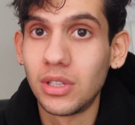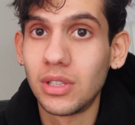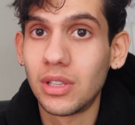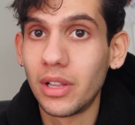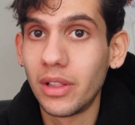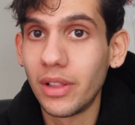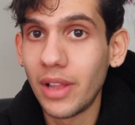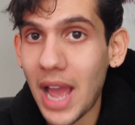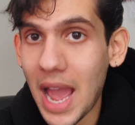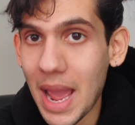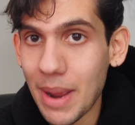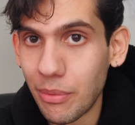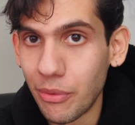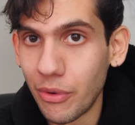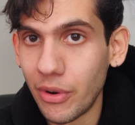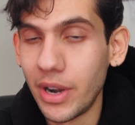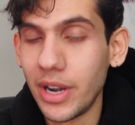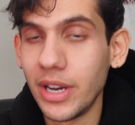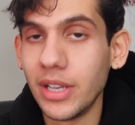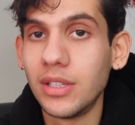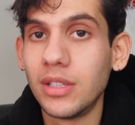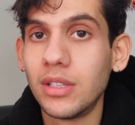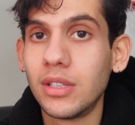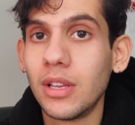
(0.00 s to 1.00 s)
the
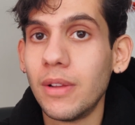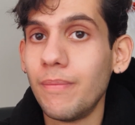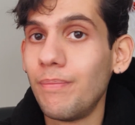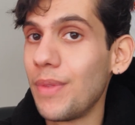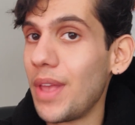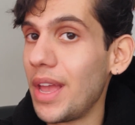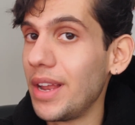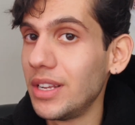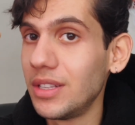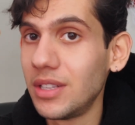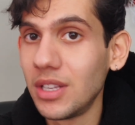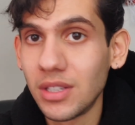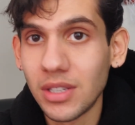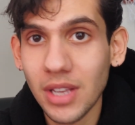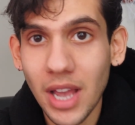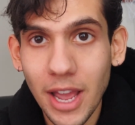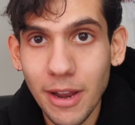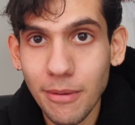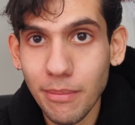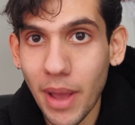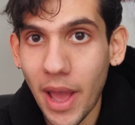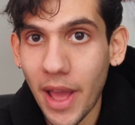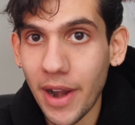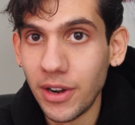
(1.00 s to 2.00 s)
libraries, any
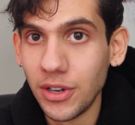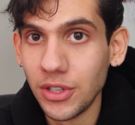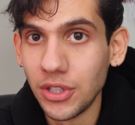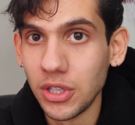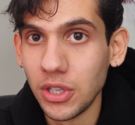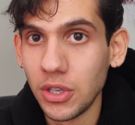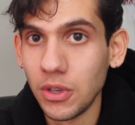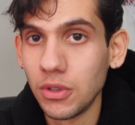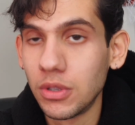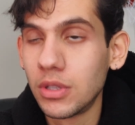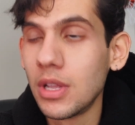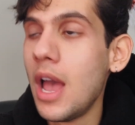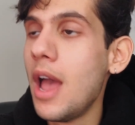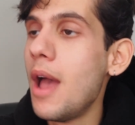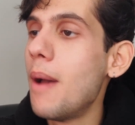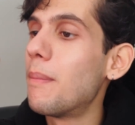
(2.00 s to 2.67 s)
design patterns you used.